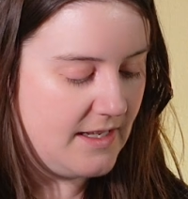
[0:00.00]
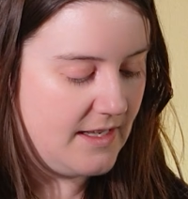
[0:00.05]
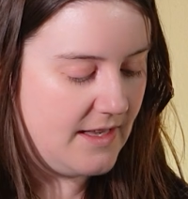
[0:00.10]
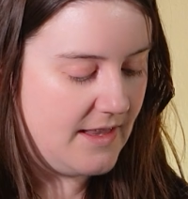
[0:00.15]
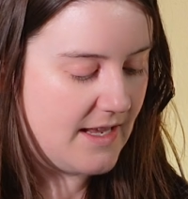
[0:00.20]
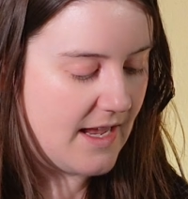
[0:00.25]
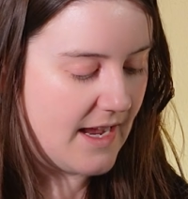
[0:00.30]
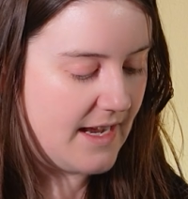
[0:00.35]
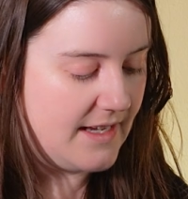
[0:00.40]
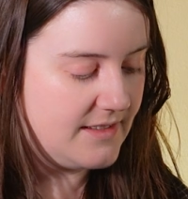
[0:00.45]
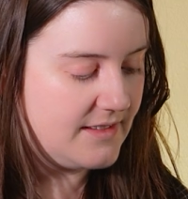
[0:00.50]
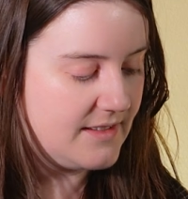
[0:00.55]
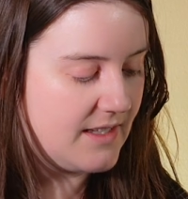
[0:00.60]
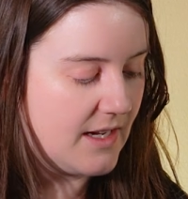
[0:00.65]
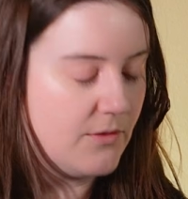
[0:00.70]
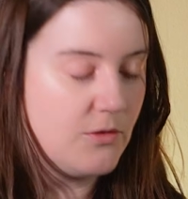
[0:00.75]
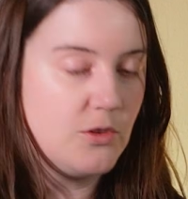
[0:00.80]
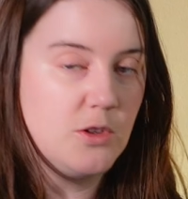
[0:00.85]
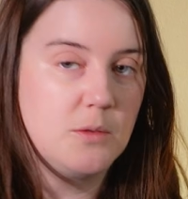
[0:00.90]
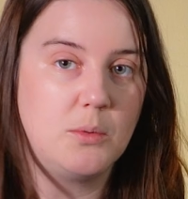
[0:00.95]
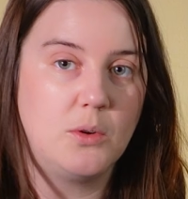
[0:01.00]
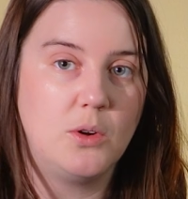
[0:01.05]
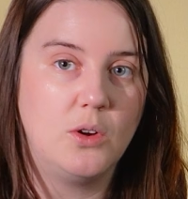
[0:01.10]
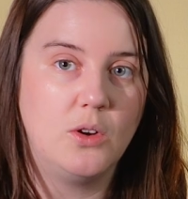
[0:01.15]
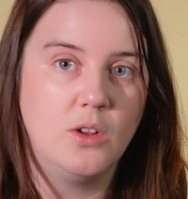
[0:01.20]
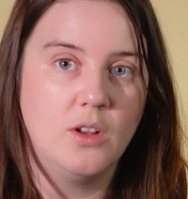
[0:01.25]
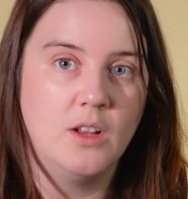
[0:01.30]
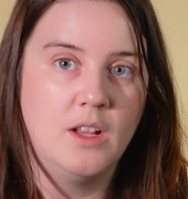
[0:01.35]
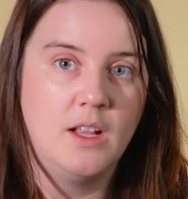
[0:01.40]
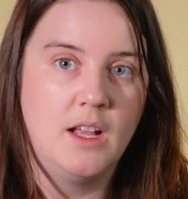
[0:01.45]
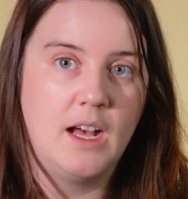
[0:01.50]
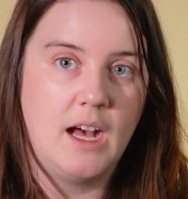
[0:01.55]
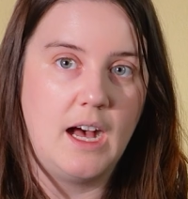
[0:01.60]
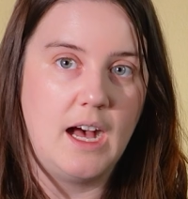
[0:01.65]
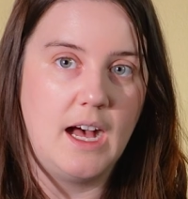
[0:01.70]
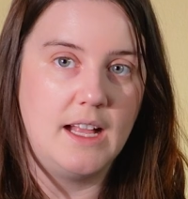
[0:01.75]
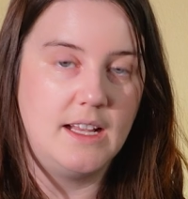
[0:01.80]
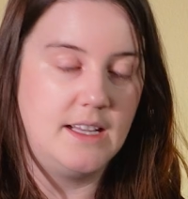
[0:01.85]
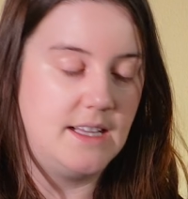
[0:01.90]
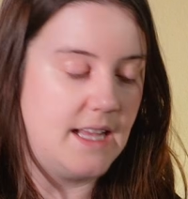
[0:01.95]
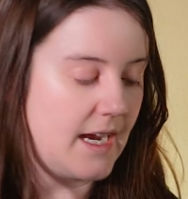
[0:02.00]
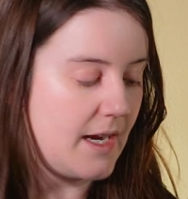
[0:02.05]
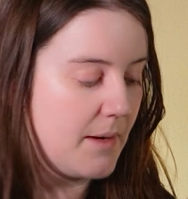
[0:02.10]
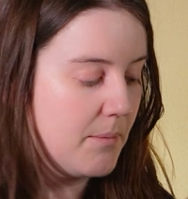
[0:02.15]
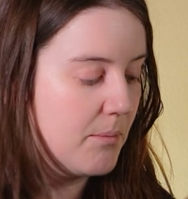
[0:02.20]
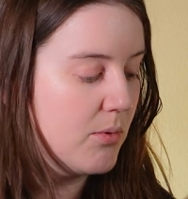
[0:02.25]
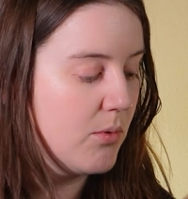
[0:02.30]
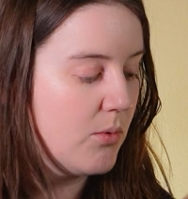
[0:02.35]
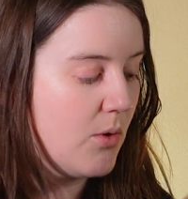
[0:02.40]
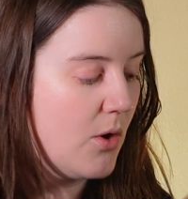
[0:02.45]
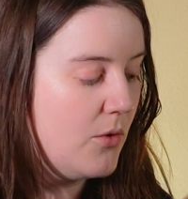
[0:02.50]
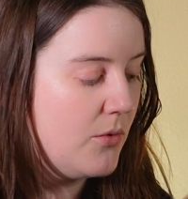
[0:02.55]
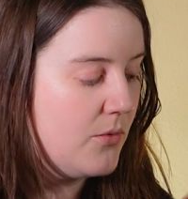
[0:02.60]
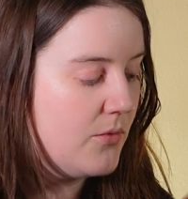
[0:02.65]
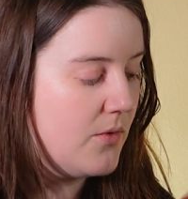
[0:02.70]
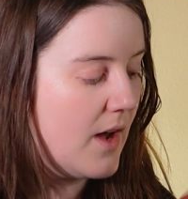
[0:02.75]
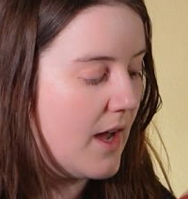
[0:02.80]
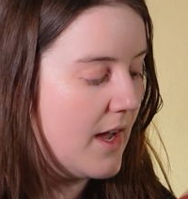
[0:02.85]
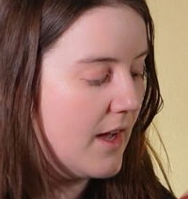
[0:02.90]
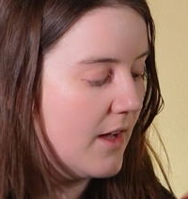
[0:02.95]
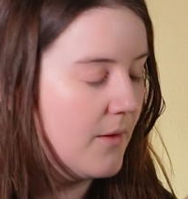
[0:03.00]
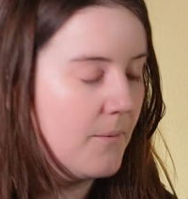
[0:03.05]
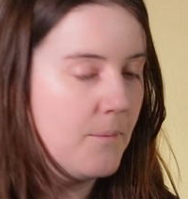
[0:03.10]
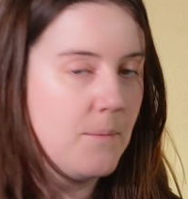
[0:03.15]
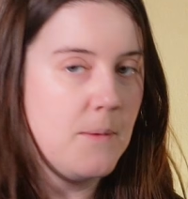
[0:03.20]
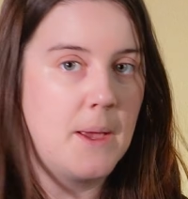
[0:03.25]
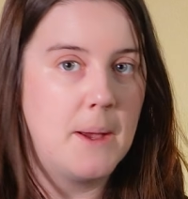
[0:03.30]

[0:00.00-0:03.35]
nice, comfortable neck profile.